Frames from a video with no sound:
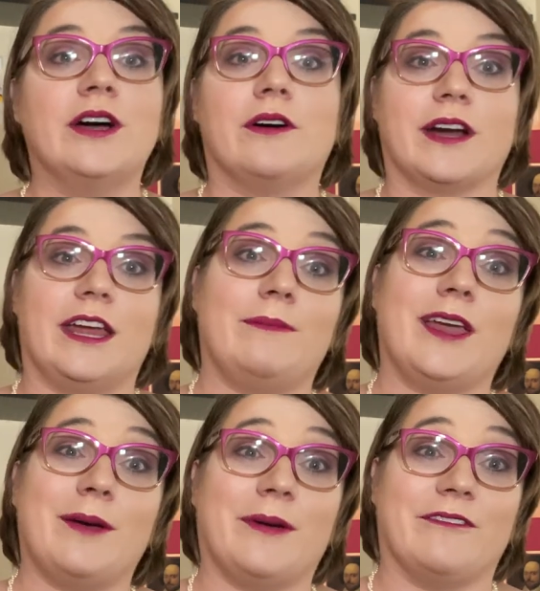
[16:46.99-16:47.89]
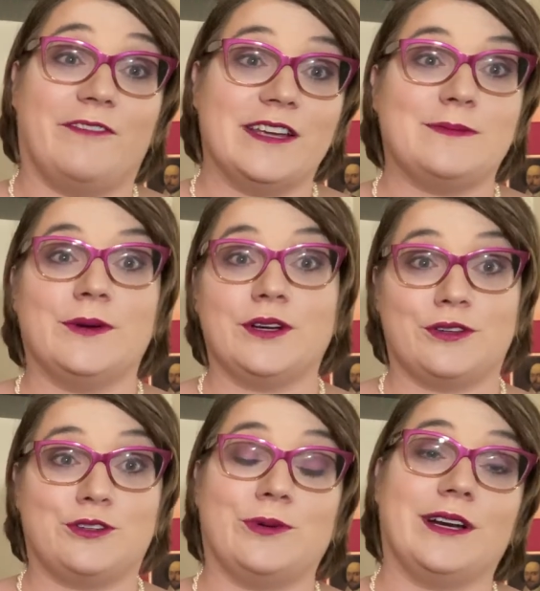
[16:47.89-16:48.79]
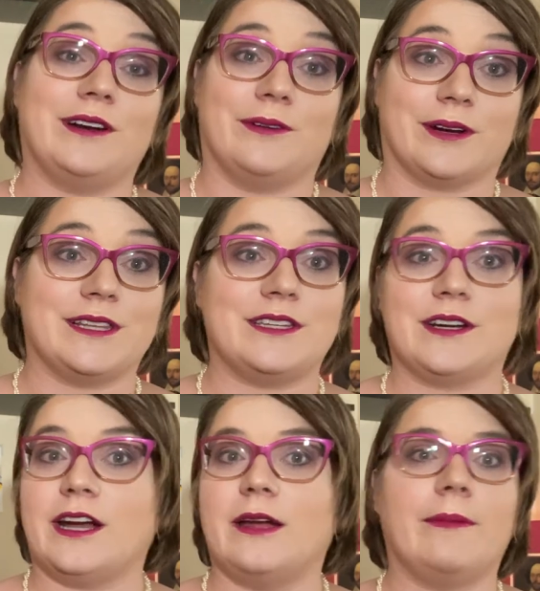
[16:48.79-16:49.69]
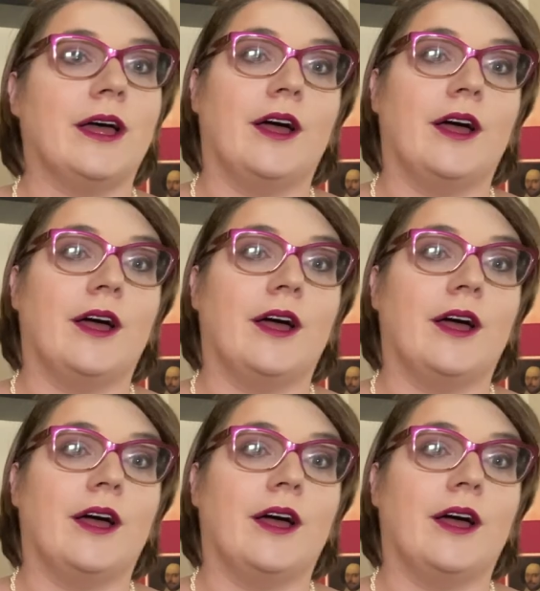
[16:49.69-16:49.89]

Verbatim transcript: or hit me up on Facebook, Twitter, or Instagram.